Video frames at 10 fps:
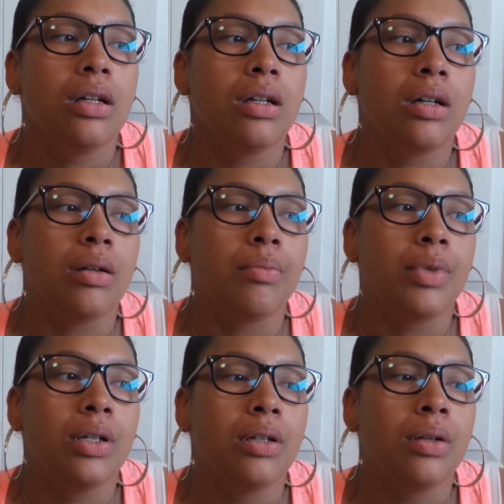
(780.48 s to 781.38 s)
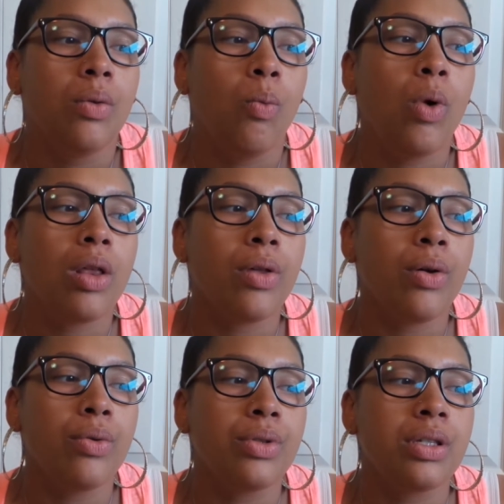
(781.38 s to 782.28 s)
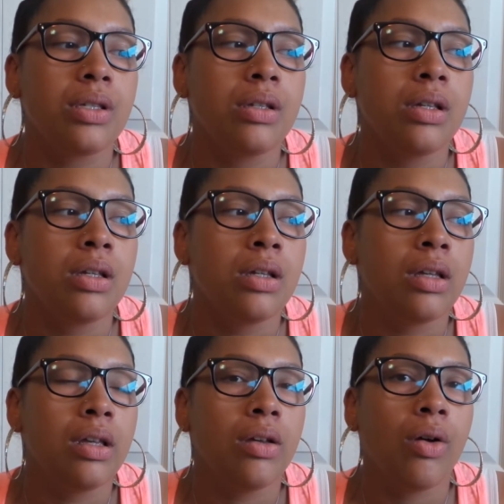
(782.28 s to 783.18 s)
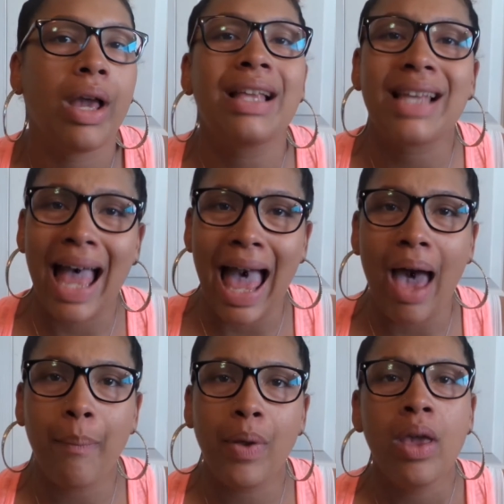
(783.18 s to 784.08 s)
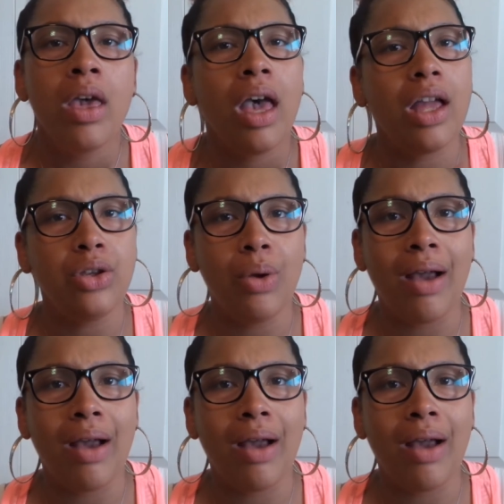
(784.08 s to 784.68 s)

one of those, okay, it's an app, and you